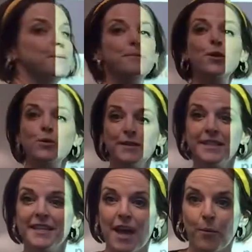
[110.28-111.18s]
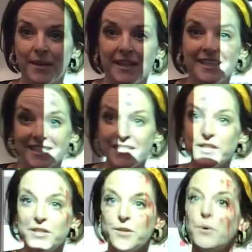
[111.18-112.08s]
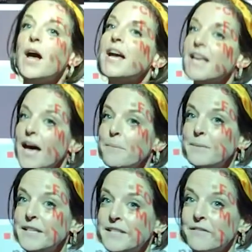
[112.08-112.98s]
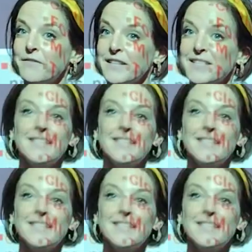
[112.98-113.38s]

music that we listen to can be different.